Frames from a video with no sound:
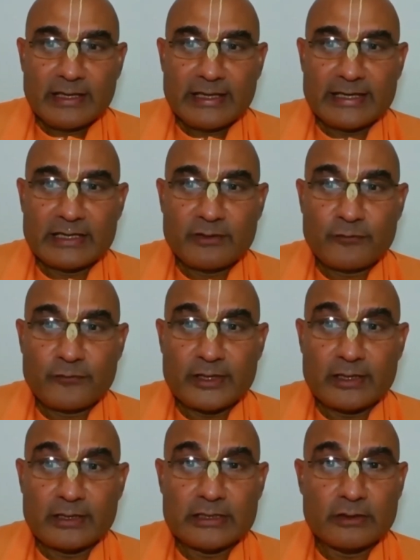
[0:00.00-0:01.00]
and he
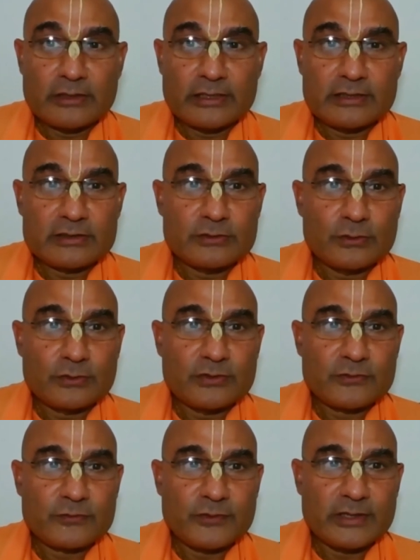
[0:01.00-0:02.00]
fell down at his
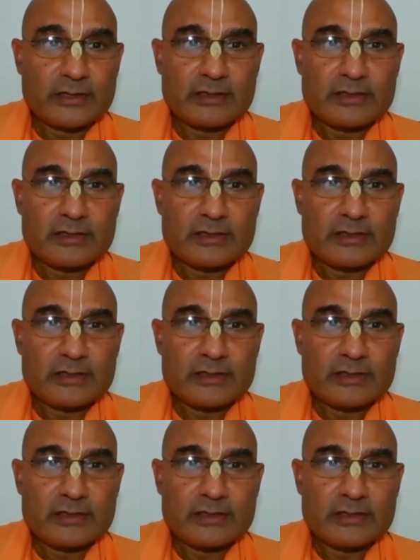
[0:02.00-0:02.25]
lotus feet,